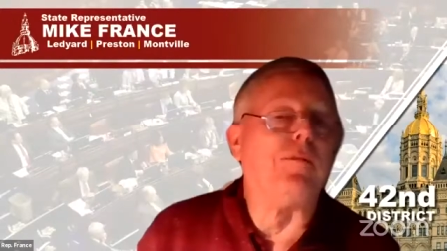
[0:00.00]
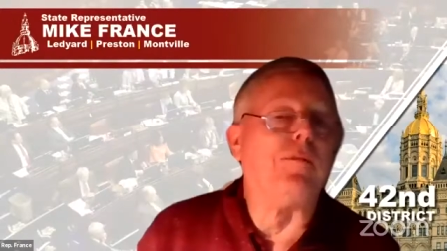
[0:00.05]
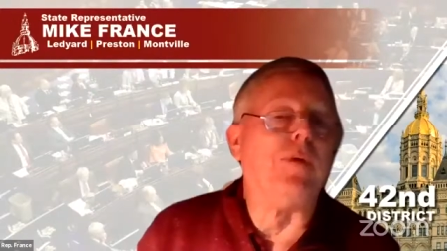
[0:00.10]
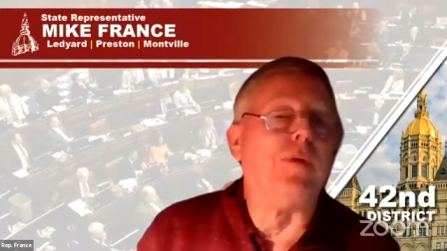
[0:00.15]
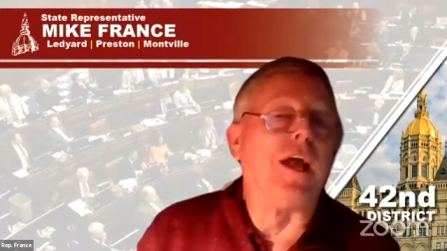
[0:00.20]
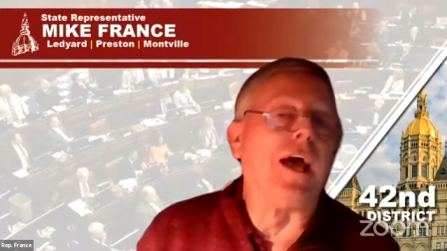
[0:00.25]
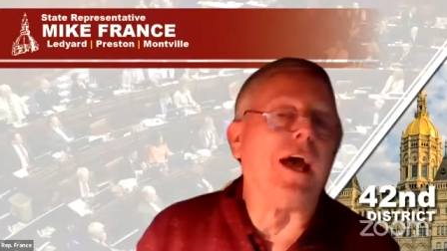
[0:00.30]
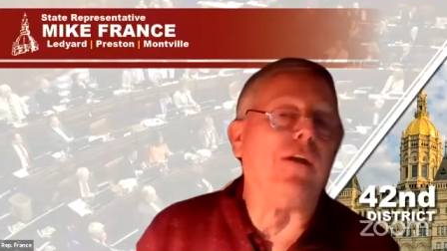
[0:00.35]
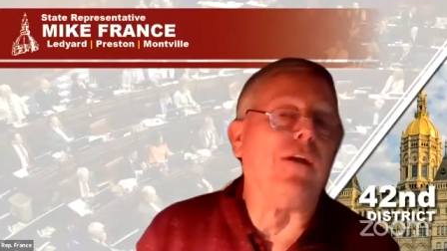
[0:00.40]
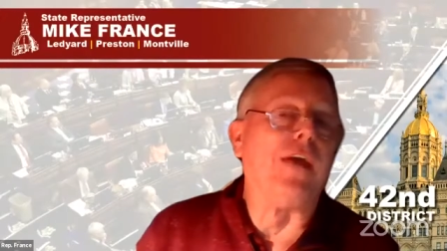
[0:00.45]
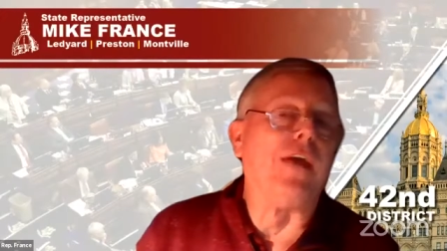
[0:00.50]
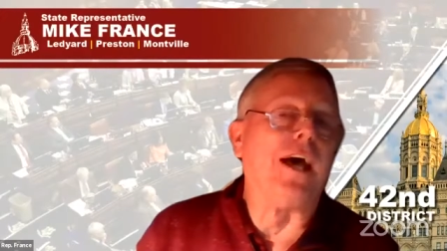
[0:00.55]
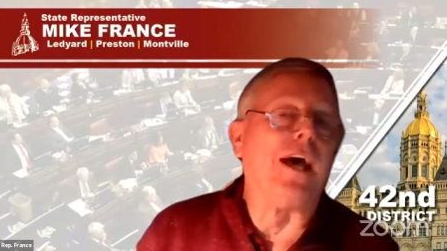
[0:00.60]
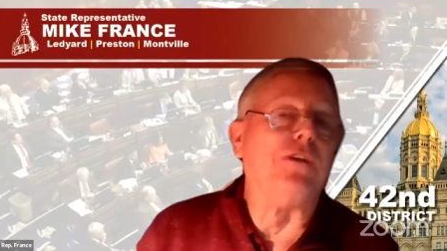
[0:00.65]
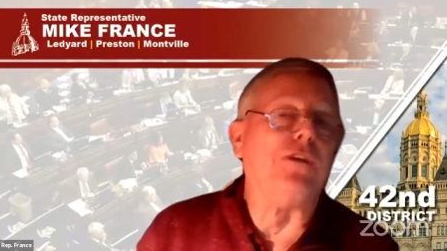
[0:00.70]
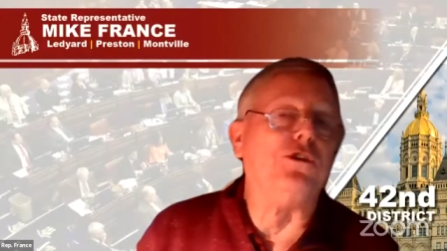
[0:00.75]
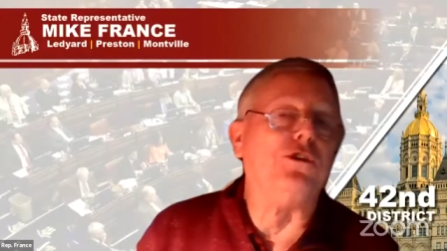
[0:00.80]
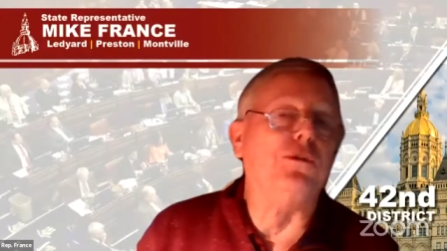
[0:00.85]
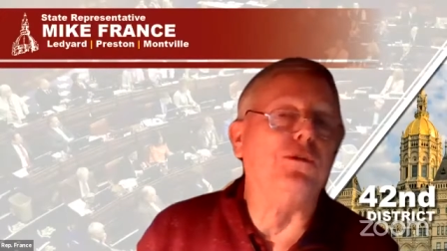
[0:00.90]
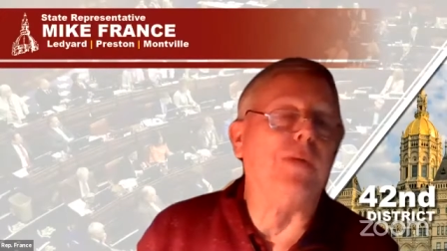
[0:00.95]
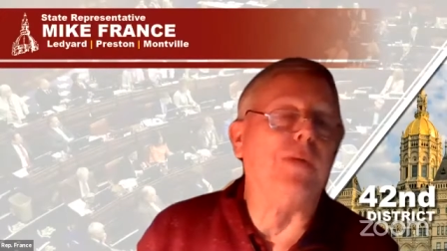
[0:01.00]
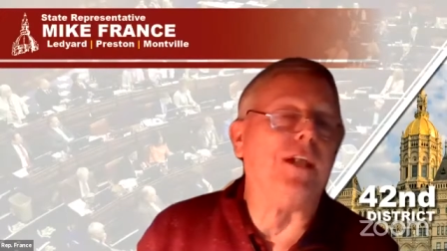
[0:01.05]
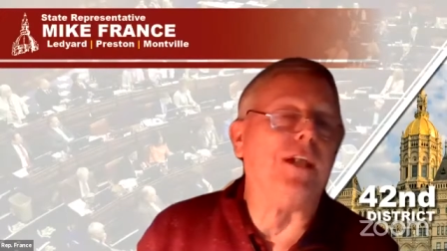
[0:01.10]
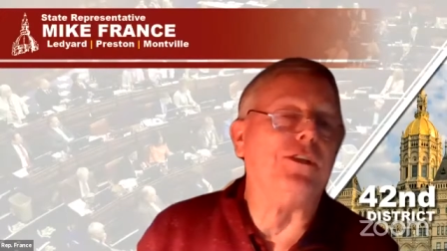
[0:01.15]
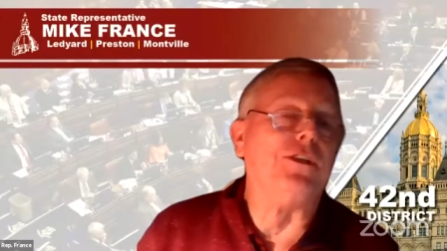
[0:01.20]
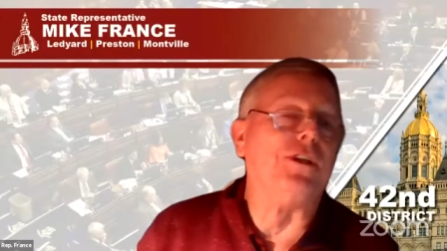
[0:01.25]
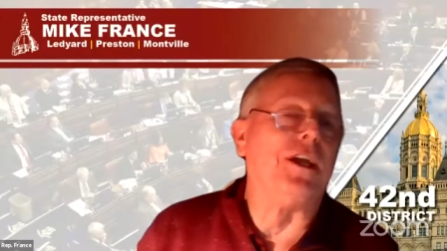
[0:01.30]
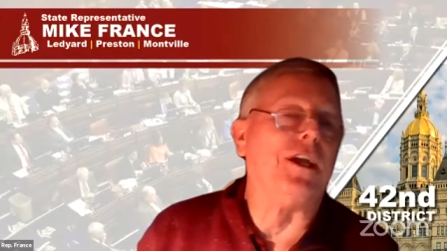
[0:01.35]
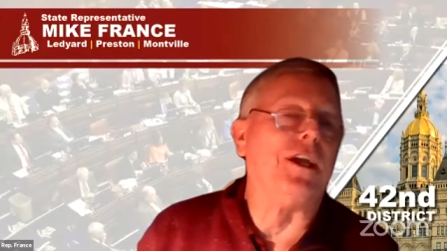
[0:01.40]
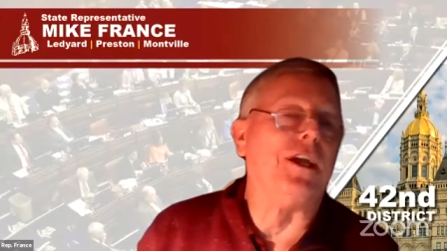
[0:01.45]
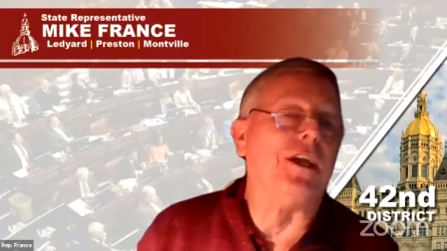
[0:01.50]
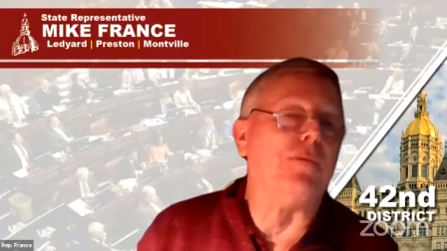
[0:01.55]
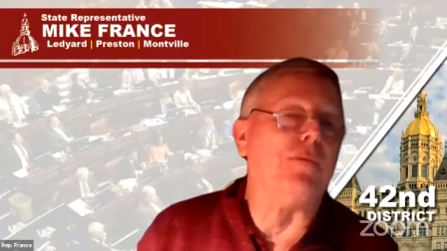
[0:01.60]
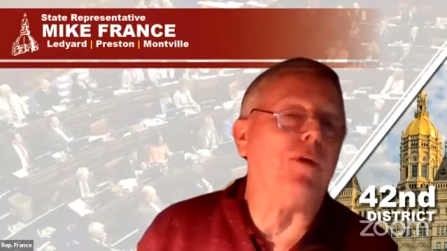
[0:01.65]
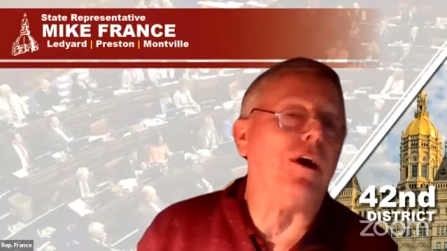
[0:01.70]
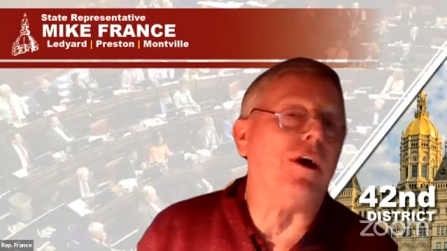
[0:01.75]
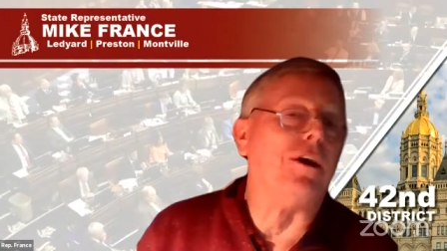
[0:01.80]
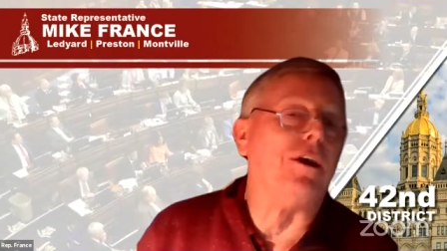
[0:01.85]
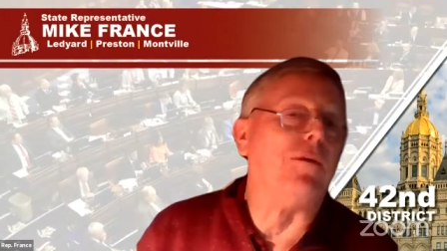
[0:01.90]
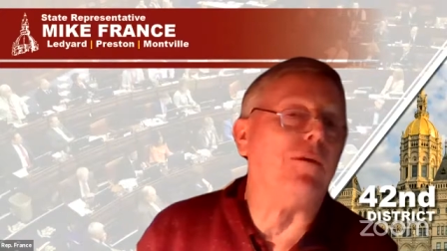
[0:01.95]
but I only had two minutes to get them
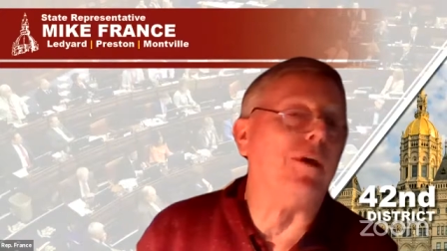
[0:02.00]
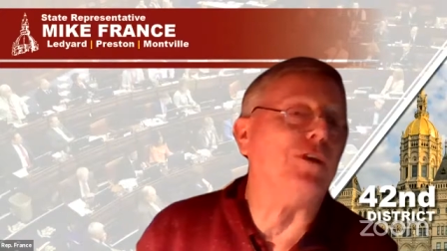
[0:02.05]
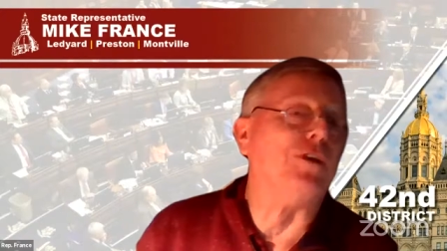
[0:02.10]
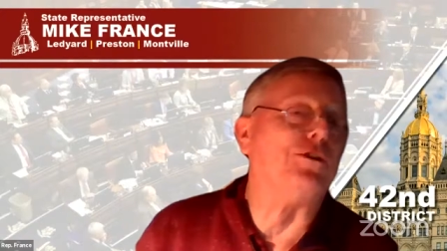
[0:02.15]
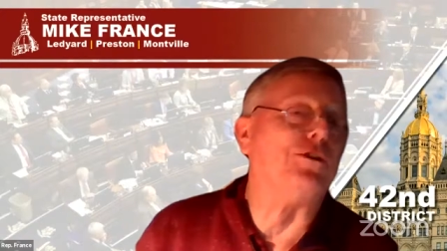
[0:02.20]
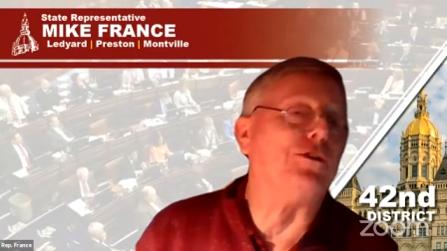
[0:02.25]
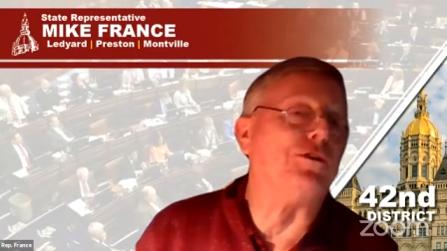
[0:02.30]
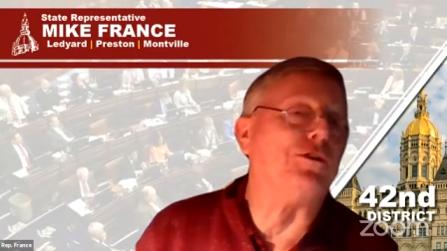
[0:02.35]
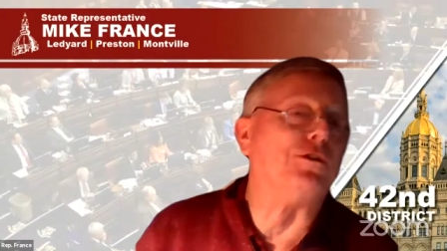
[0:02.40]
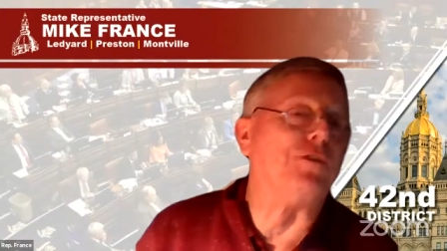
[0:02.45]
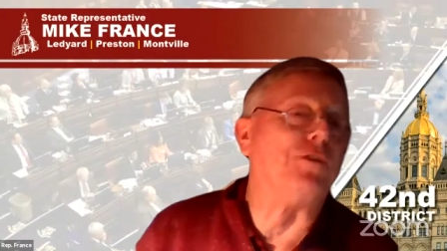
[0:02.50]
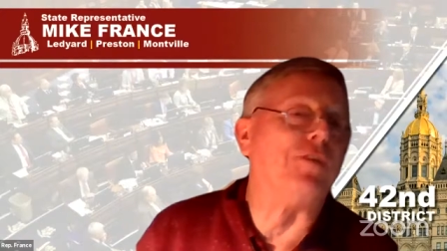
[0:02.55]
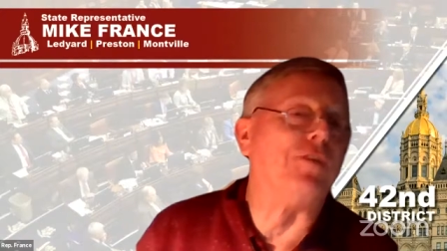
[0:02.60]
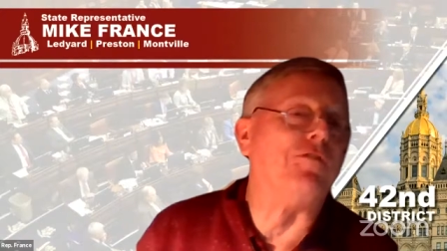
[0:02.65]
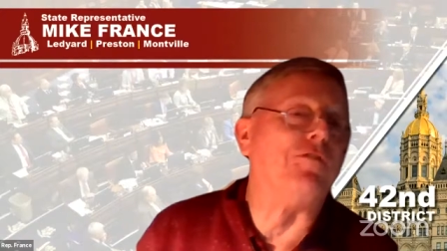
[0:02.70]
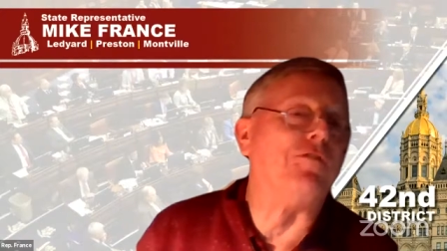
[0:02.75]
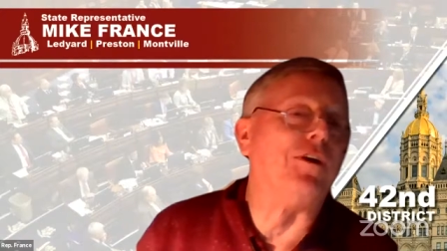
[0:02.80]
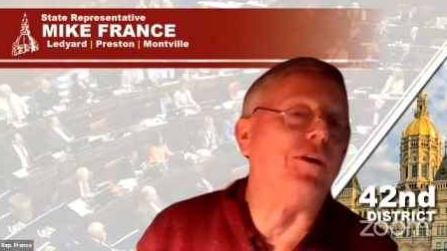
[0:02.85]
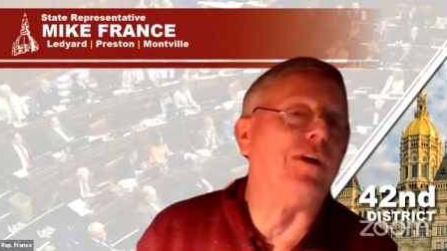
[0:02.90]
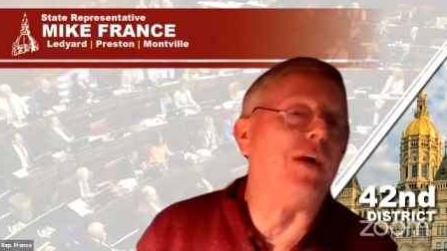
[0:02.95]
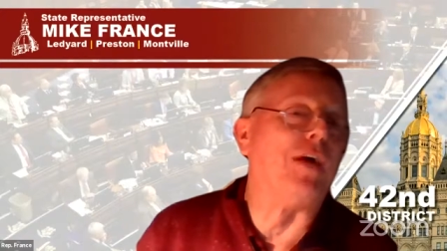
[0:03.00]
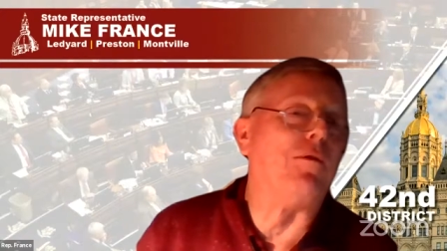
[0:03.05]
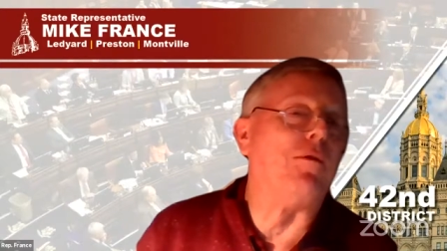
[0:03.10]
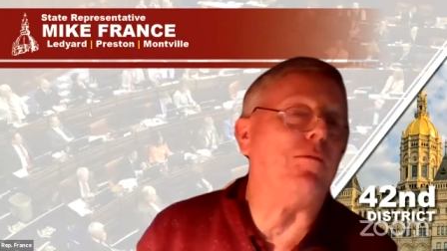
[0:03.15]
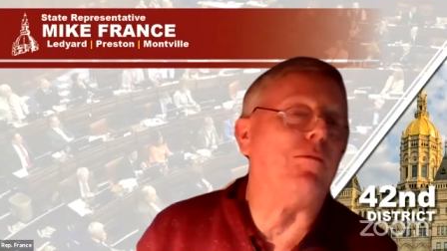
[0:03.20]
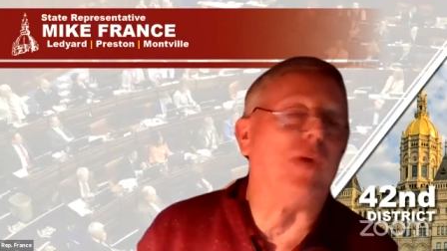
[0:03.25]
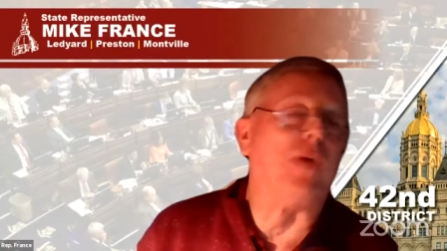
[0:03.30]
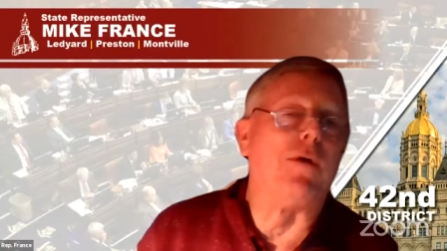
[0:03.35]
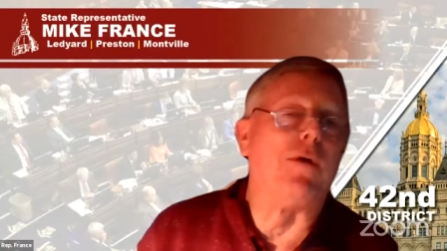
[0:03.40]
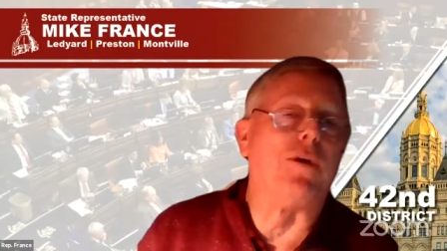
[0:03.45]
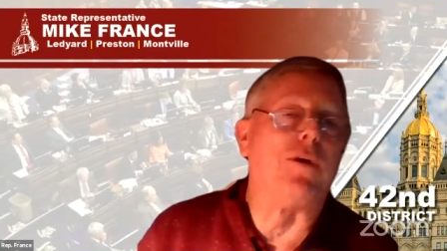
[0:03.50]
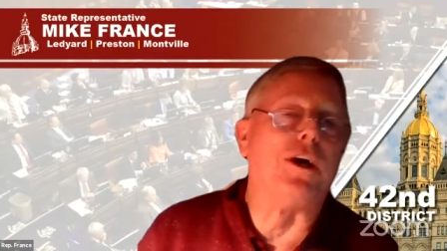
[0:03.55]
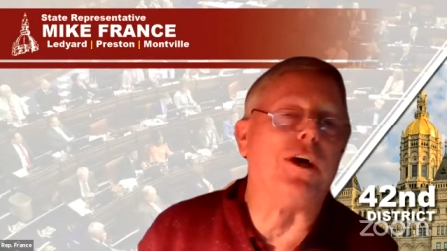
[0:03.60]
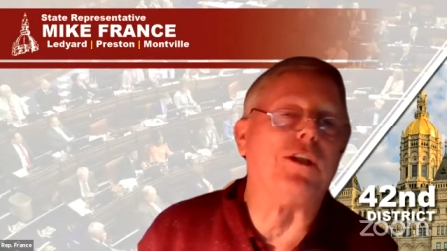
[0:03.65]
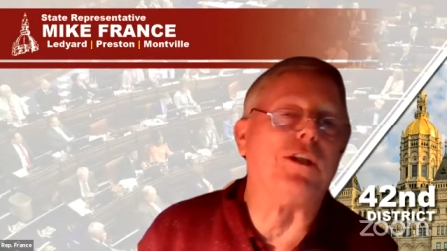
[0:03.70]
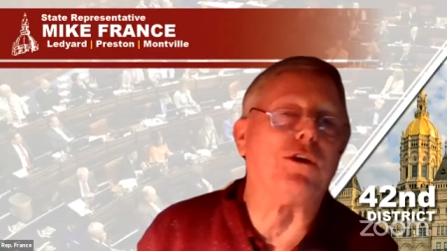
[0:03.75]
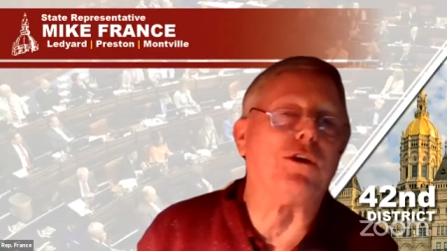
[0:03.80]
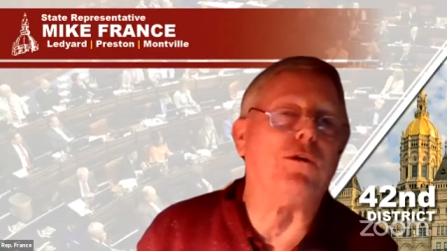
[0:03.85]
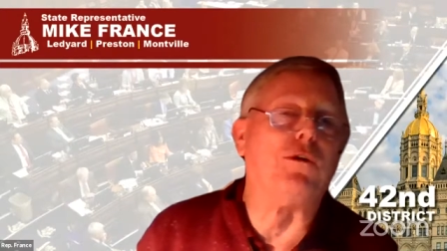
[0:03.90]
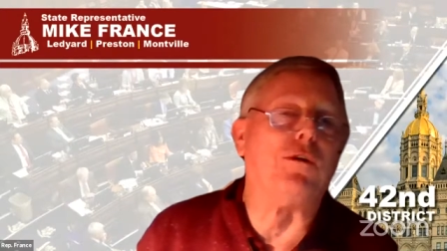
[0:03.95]
on to register, so I figured I would I would
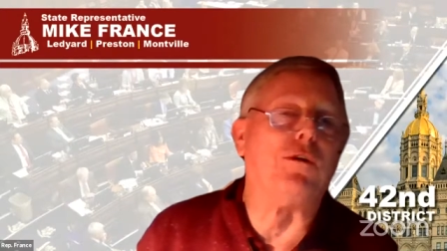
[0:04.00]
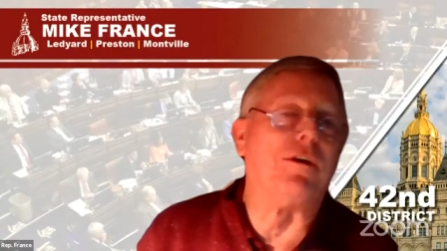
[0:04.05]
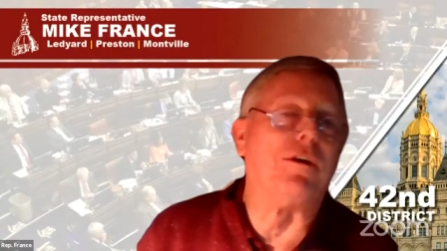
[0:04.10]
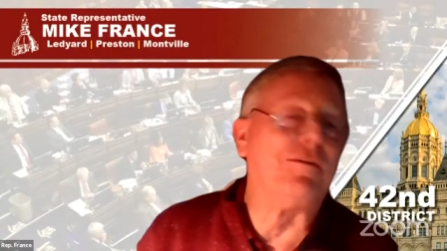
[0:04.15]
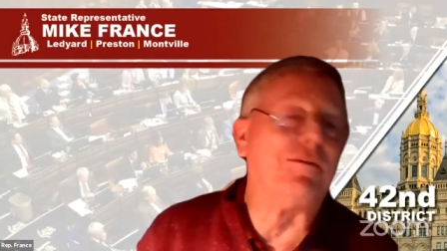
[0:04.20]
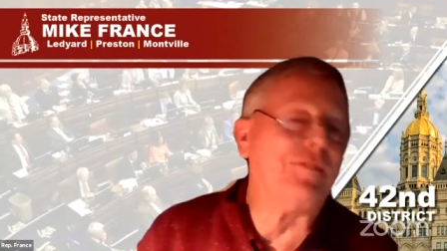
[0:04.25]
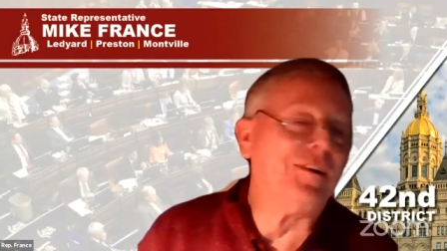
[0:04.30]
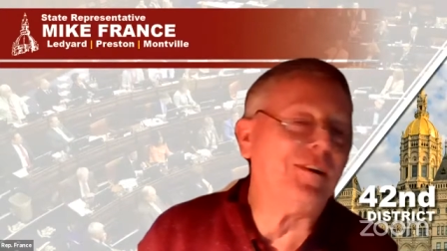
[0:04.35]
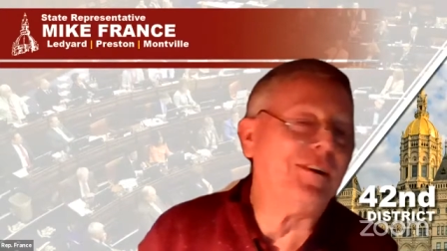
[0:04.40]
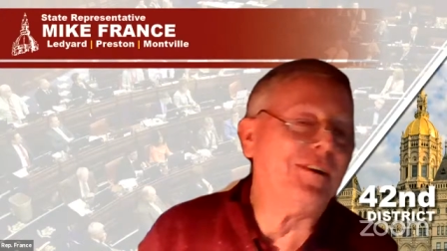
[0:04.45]
cut the corner.